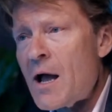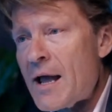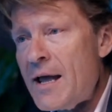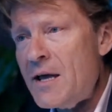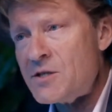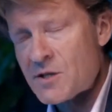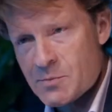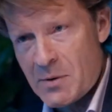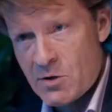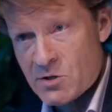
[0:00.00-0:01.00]
He is
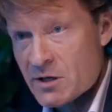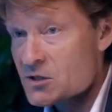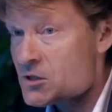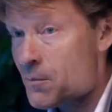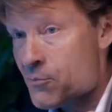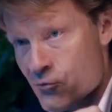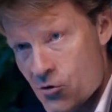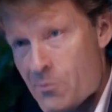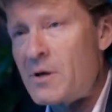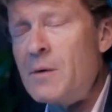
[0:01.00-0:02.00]
exposing some
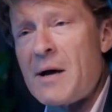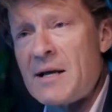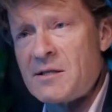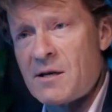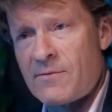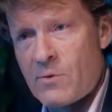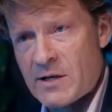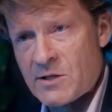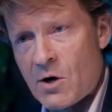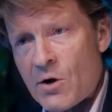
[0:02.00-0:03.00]
properly bad stuff
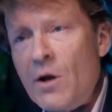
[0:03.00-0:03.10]
went on.